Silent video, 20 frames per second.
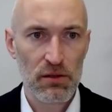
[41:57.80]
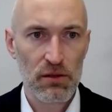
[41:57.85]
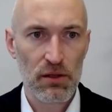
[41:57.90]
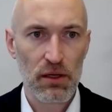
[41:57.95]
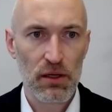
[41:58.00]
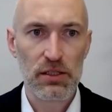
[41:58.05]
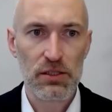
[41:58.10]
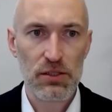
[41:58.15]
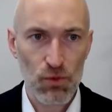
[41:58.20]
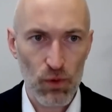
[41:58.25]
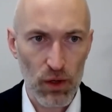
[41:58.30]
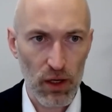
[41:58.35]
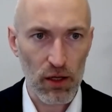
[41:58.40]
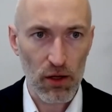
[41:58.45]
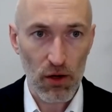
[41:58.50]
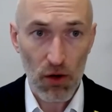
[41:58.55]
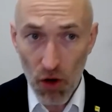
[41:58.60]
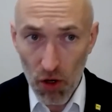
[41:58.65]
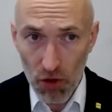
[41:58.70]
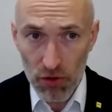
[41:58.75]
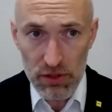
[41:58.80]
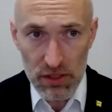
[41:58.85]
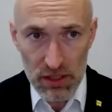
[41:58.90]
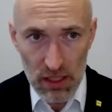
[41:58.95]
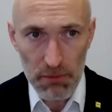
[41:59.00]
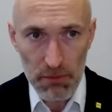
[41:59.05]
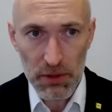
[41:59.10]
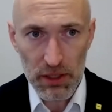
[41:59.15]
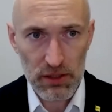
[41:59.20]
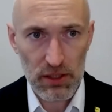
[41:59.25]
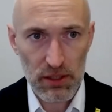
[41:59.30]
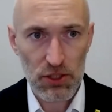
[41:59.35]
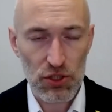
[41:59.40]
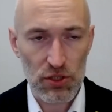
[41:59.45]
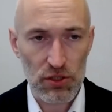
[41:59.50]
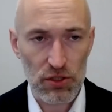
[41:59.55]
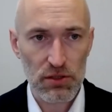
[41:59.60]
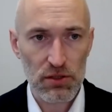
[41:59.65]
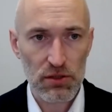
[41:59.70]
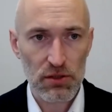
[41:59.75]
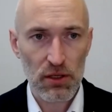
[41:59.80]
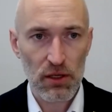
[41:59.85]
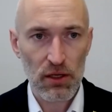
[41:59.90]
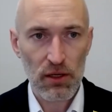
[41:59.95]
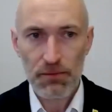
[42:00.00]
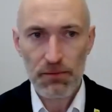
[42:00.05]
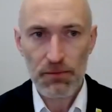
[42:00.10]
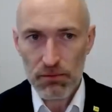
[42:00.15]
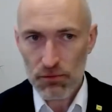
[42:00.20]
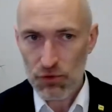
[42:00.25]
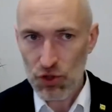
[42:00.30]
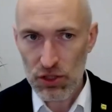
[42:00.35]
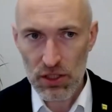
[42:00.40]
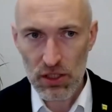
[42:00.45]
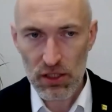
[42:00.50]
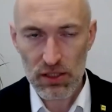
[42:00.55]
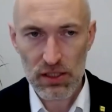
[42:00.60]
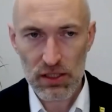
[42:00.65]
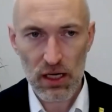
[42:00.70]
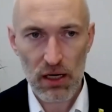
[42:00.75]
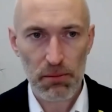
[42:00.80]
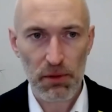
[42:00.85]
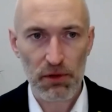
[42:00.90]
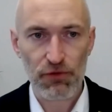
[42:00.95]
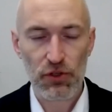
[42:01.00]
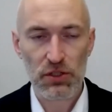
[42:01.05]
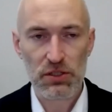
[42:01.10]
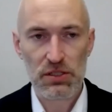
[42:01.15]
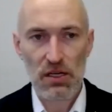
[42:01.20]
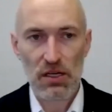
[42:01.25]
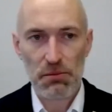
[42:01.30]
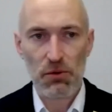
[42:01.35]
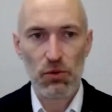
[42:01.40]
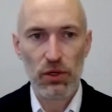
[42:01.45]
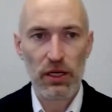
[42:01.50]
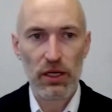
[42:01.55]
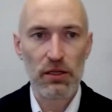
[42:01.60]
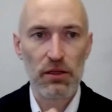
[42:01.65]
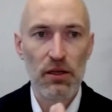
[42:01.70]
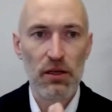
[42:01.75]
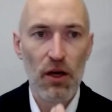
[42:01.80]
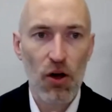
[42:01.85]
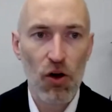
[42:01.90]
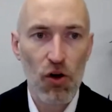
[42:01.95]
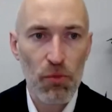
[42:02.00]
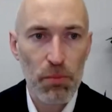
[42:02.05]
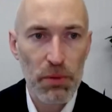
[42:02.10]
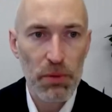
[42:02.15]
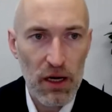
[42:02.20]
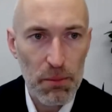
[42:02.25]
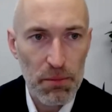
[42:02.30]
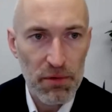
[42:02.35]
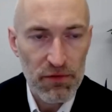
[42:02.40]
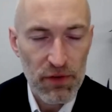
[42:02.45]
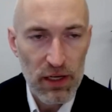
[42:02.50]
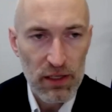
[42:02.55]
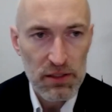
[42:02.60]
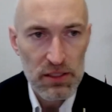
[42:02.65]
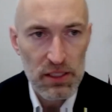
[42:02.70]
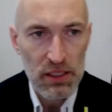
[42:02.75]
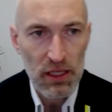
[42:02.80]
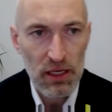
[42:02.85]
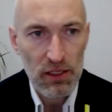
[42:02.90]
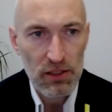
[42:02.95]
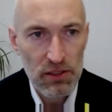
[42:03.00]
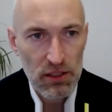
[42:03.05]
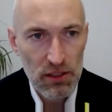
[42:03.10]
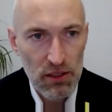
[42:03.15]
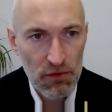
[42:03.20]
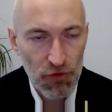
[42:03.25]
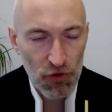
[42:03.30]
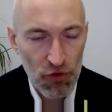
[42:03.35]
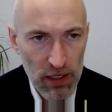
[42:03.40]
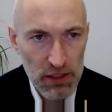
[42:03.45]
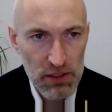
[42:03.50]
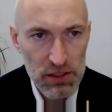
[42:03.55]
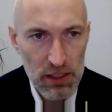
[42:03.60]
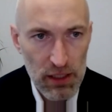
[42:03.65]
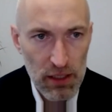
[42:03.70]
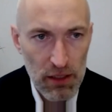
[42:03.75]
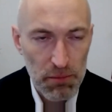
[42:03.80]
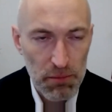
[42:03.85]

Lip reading: as well, on some conditions. Just an example. For example, we can open up for vaccinated